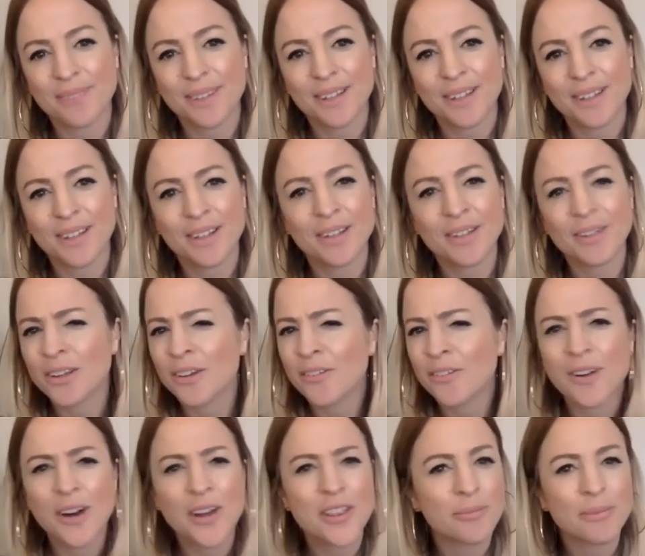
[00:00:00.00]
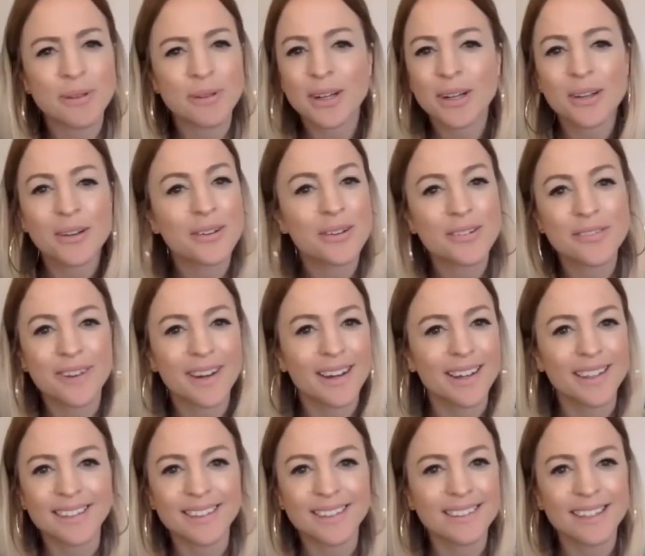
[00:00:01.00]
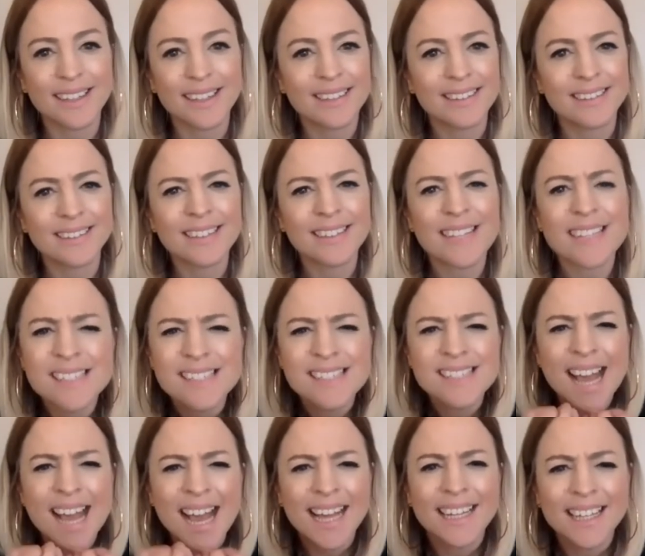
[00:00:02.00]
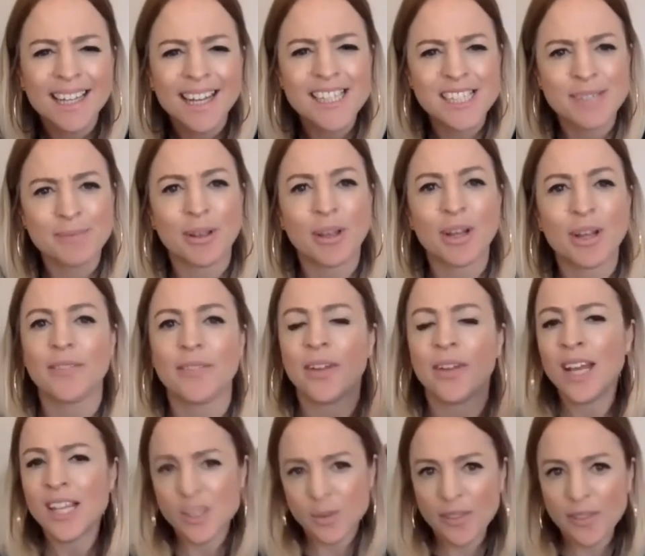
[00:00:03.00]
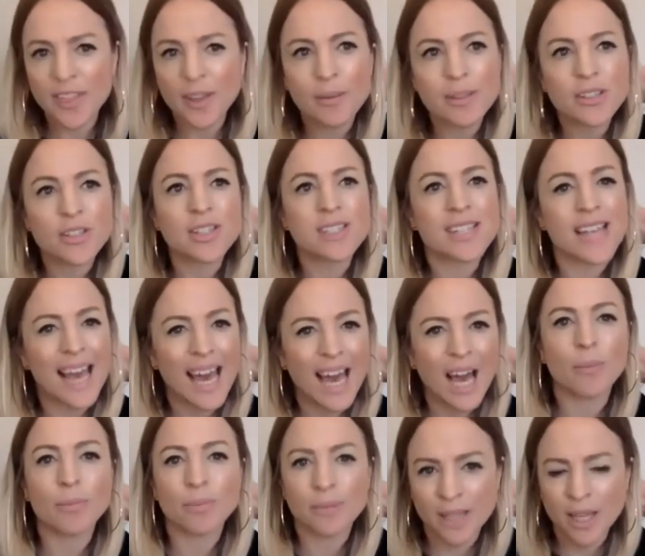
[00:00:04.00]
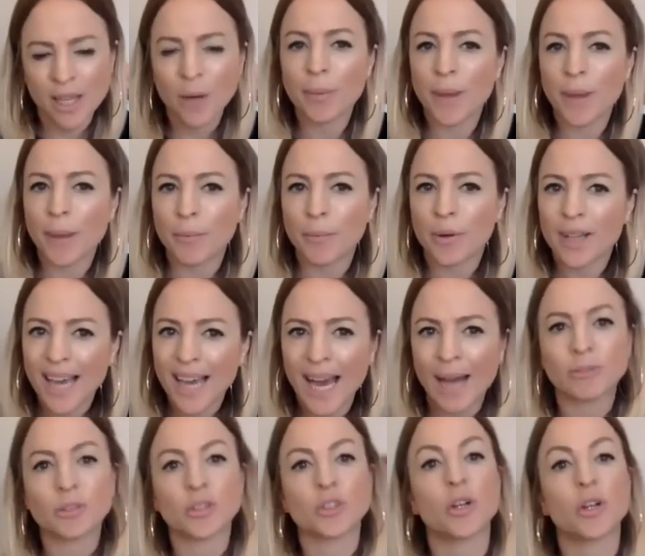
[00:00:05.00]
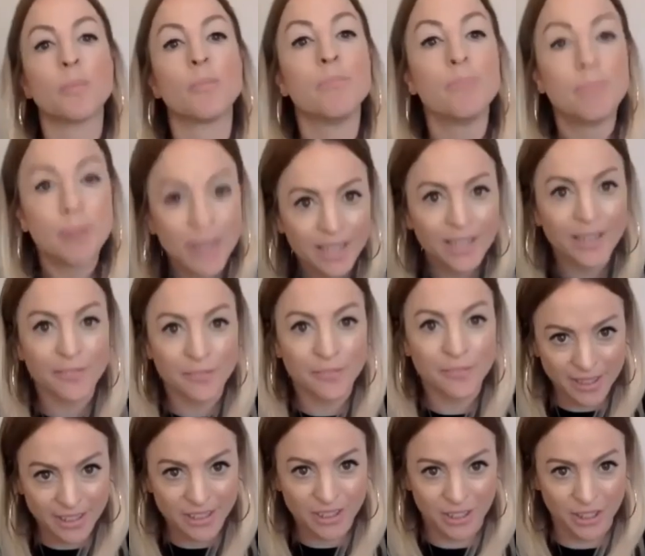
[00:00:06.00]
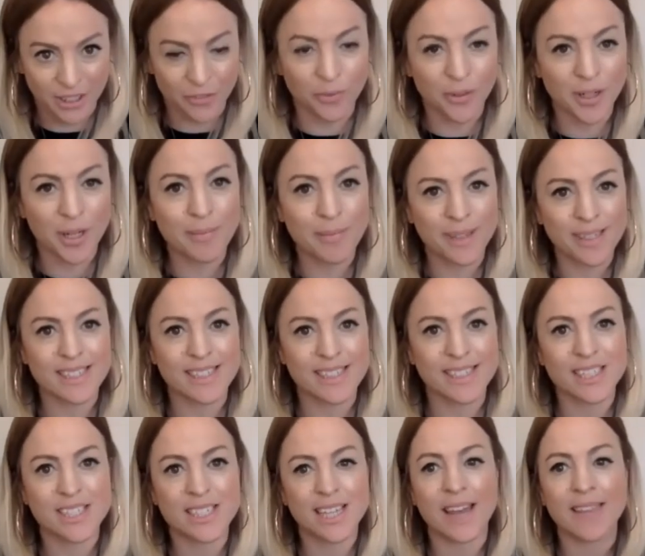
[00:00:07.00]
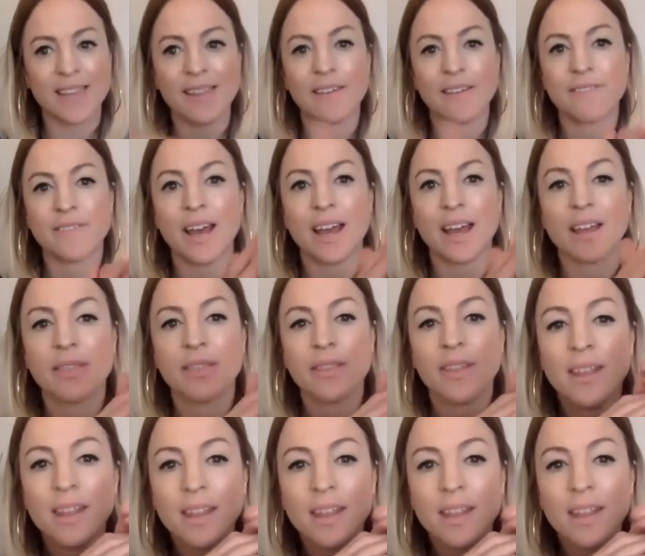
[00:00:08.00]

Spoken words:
your father will be glorified and it's tantalizing about your life. So I think we do to help young people capture a bigger vision of what it means to share their faith.